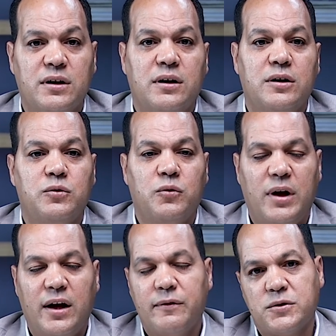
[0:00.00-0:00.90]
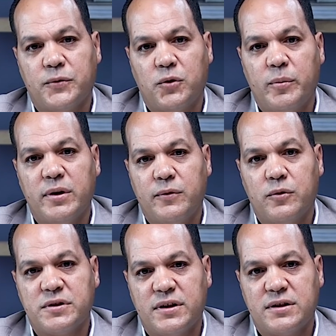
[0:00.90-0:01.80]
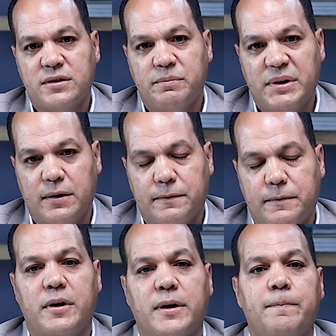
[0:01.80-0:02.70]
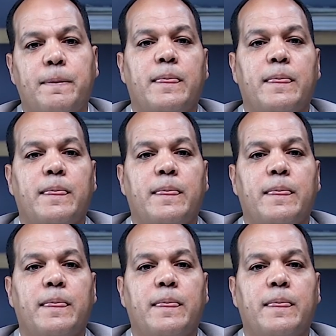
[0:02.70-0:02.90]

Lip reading: It will have soft copy for this PDF, okay?